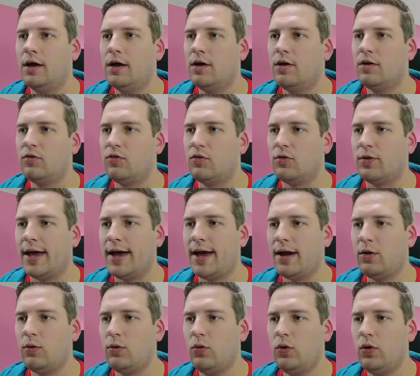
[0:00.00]
So
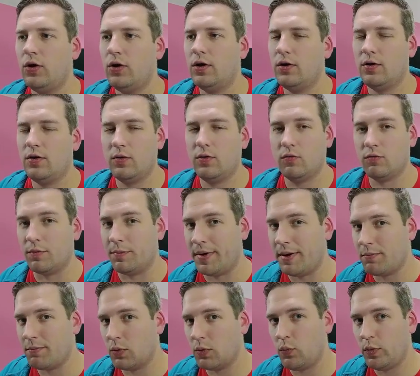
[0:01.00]
now,
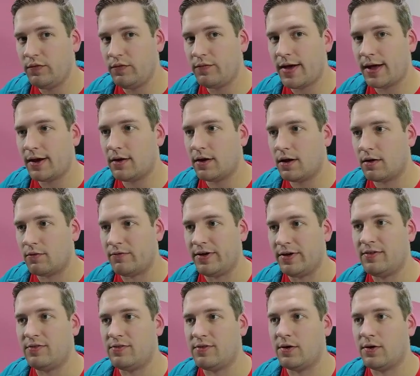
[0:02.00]
remember we've added our
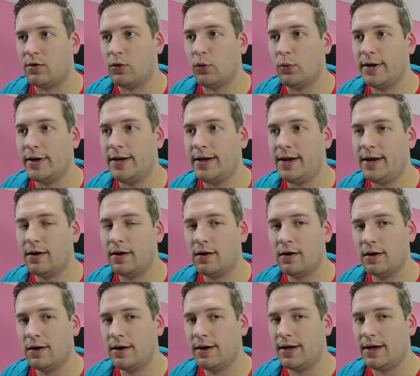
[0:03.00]
viz0 in
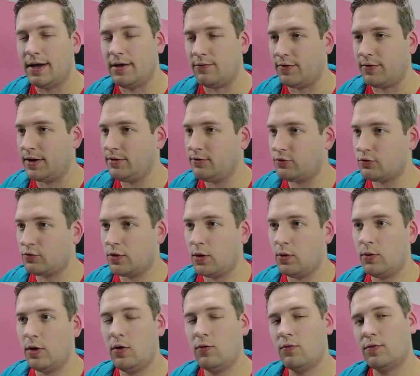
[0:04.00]
here. If I
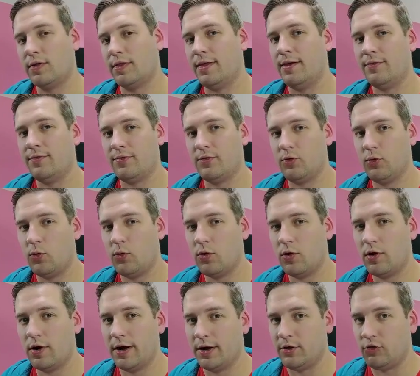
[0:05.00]
scroll over this
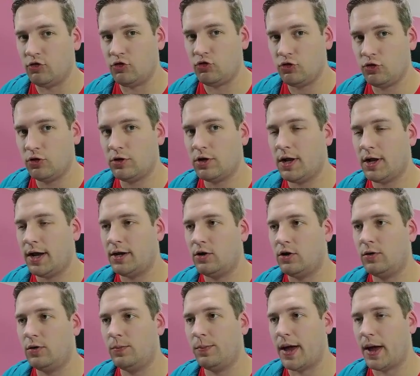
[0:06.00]
door, it should light
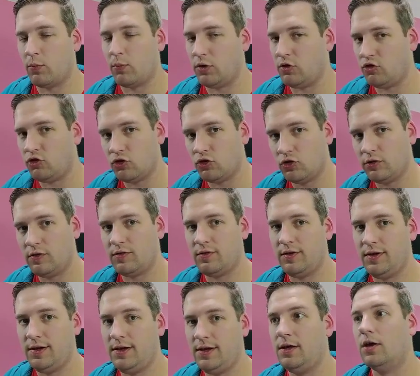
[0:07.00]
up and we should
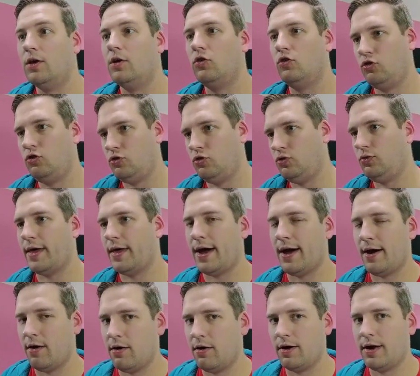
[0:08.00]
see to the
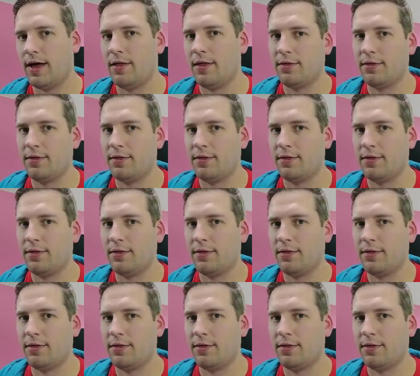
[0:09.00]
Harrogath